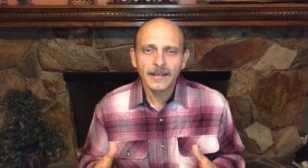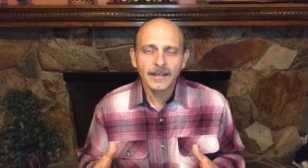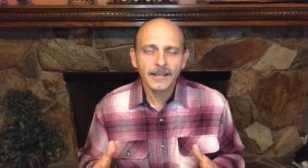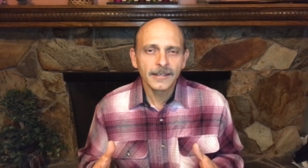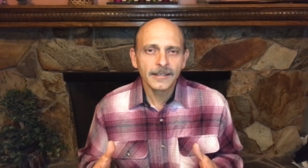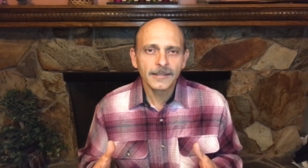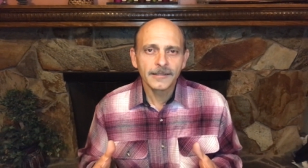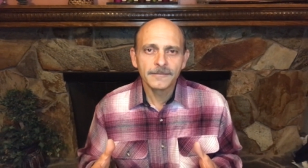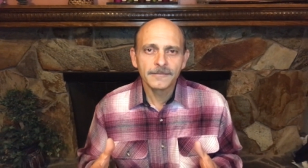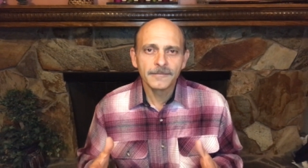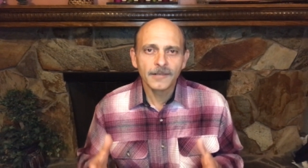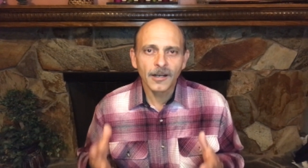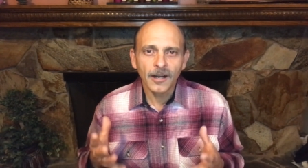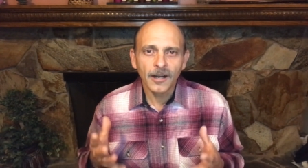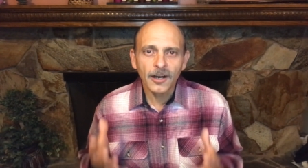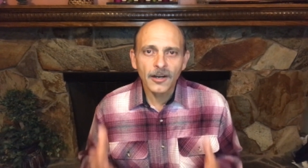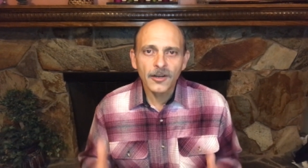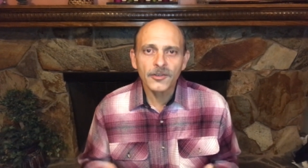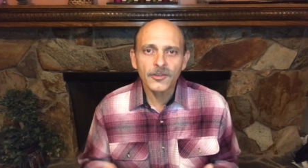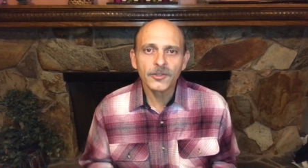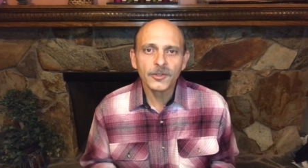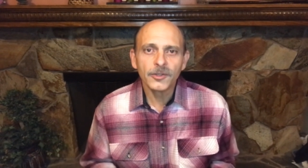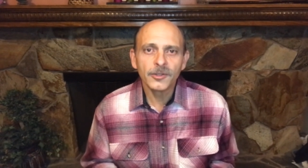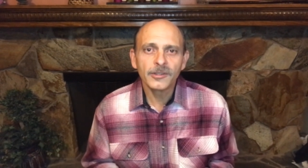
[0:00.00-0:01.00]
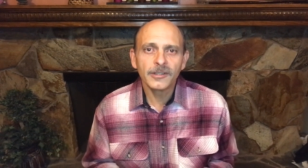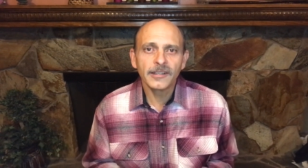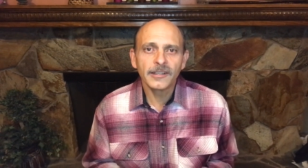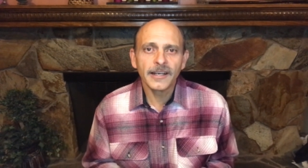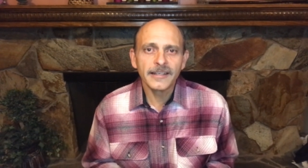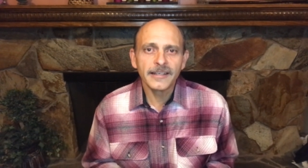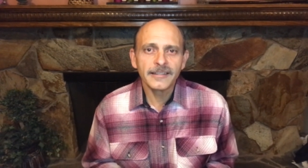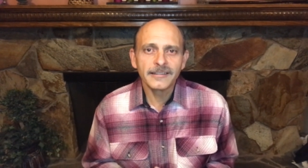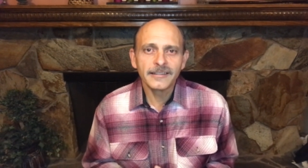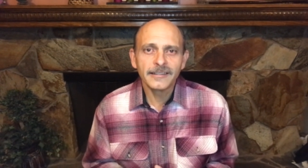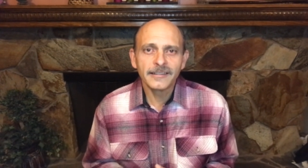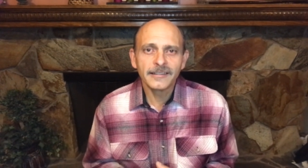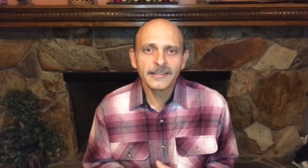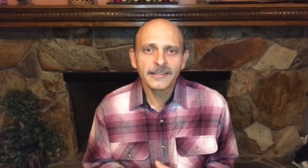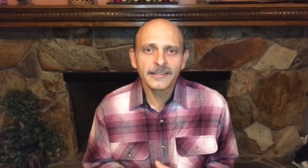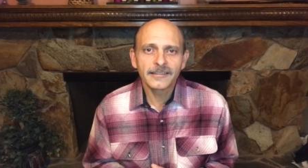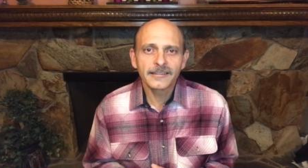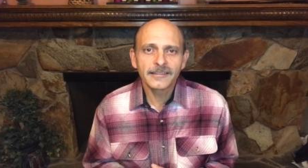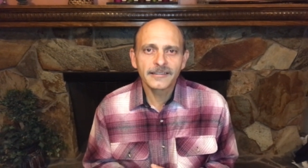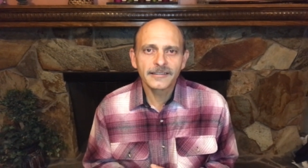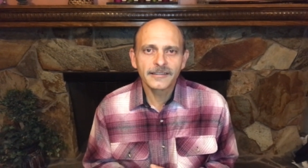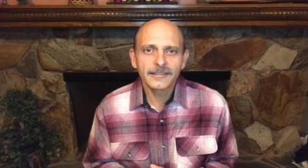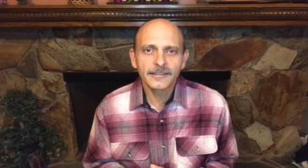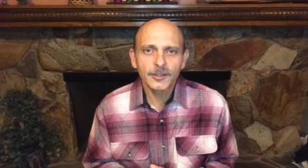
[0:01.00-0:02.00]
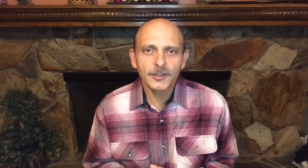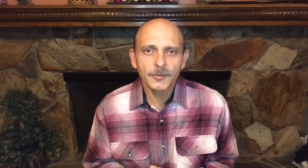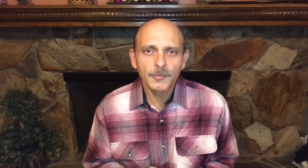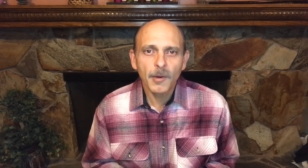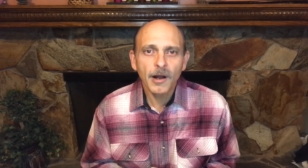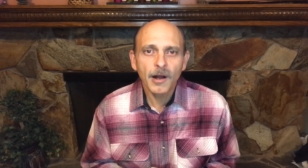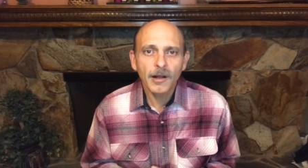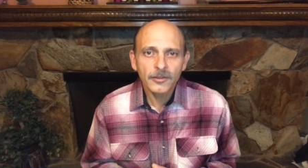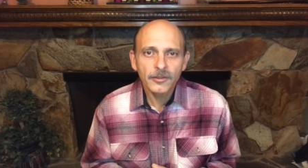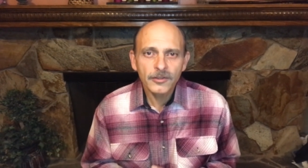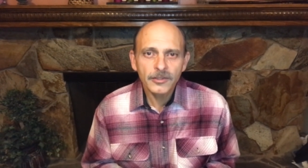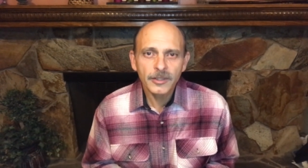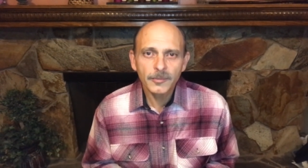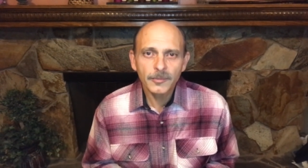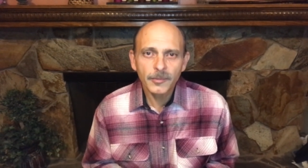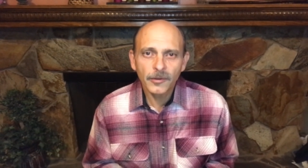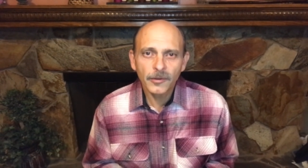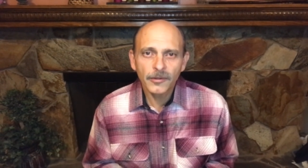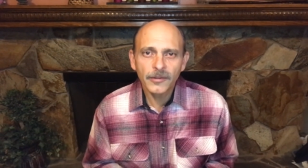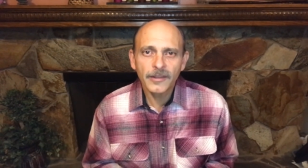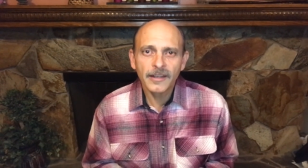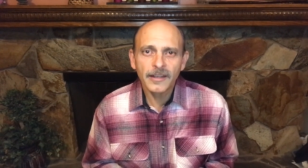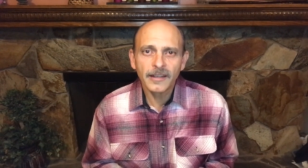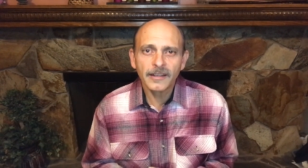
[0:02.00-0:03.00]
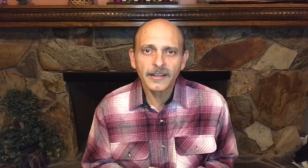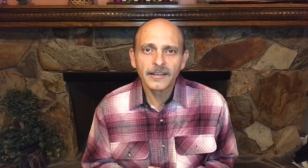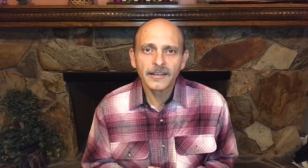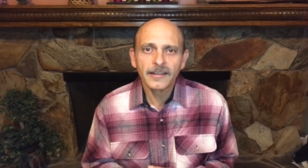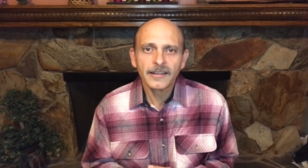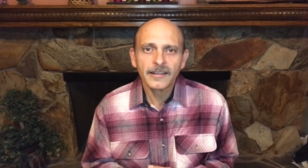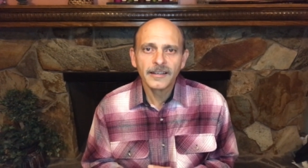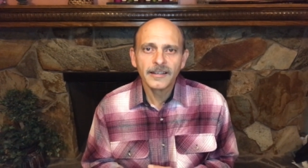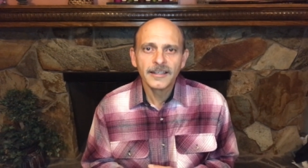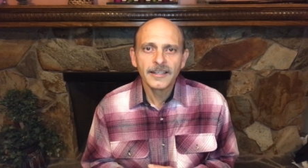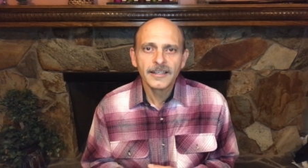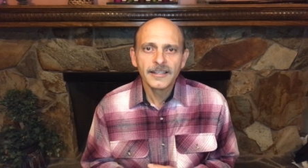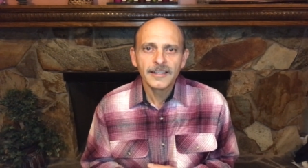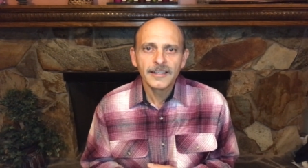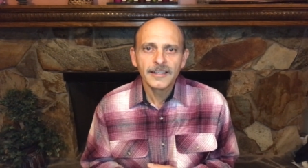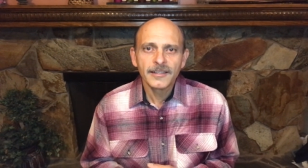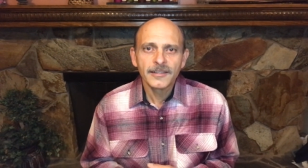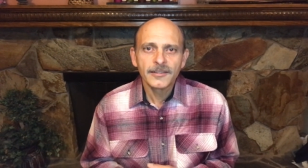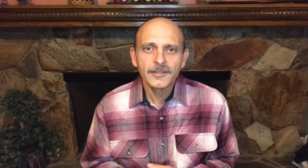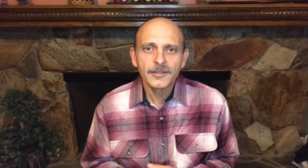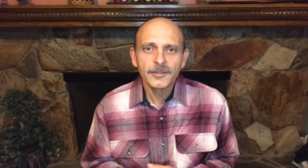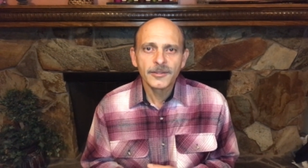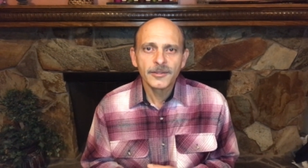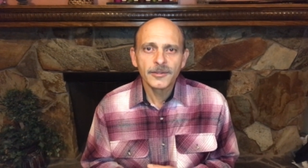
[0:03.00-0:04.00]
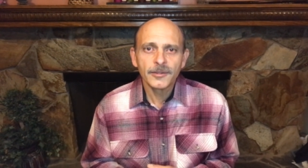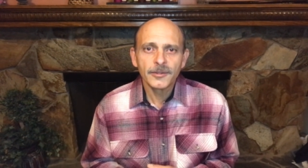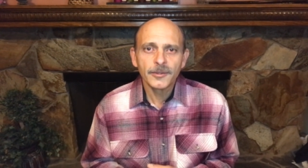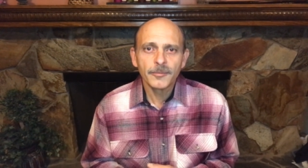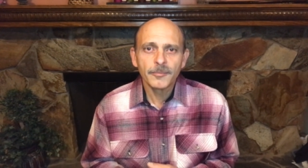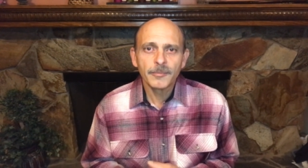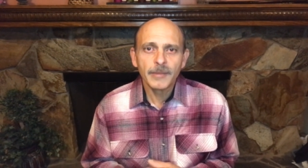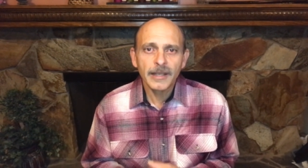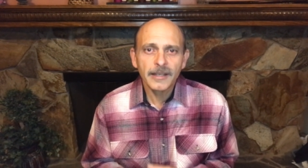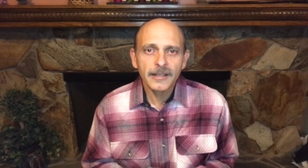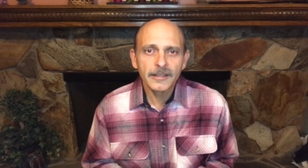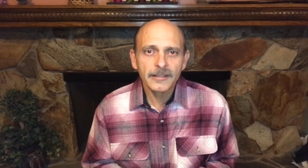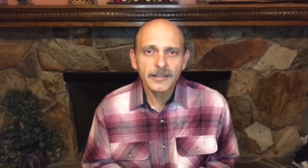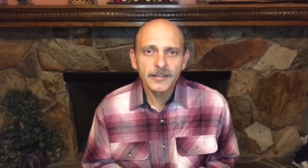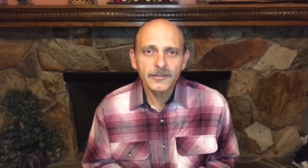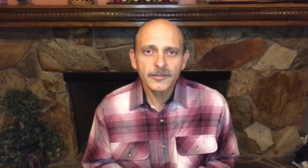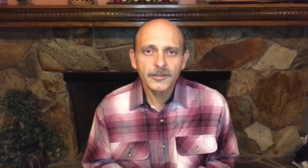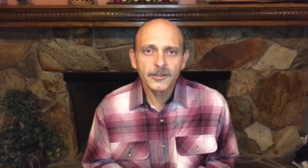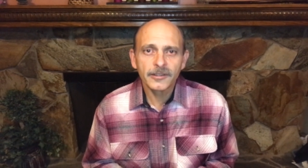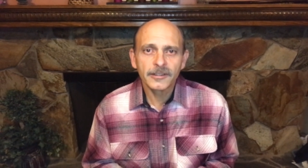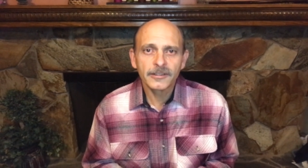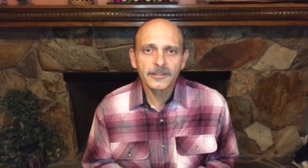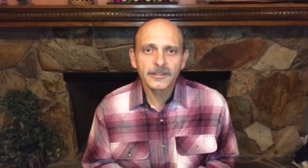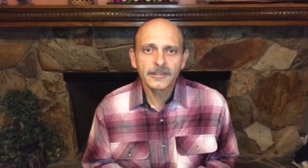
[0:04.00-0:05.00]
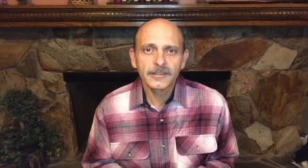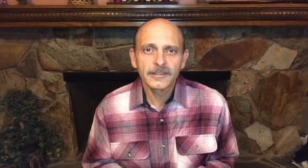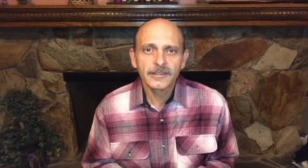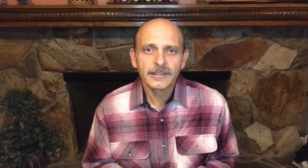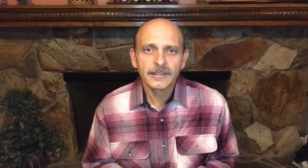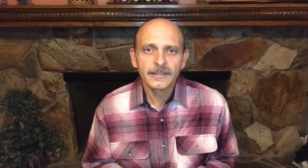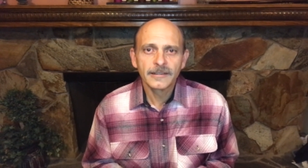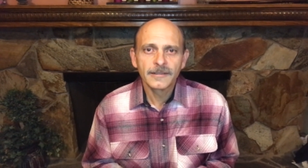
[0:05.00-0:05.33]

um, aren't utilizing this small, simple thing to make a difference.